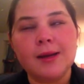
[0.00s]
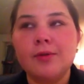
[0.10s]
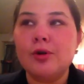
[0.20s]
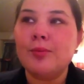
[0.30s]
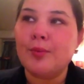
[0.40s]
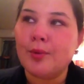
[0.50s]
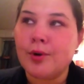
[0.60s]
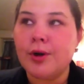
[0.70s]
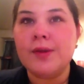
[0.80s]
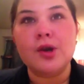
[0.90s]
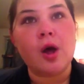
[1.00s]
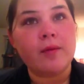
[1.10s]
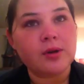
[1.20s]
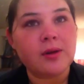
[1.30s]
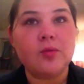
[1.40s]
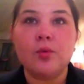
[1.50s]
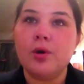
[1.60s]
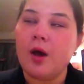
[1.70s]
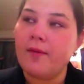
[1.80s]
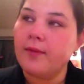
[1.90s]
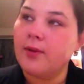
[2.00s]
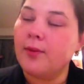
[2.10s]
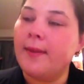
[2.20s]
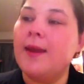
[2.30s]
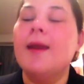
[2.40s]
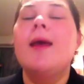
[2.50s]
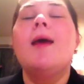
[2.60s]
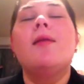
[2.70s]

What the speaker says: to get a little bored and the novelty's worn off a little bit,